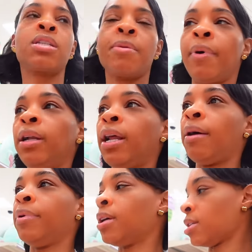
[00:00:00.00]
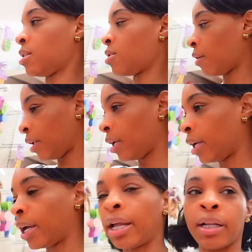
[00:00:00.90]
skip on that because it's already
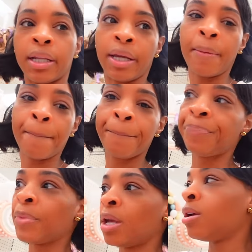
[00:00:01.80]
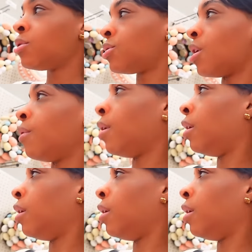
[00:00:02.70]
getting kind of late. So,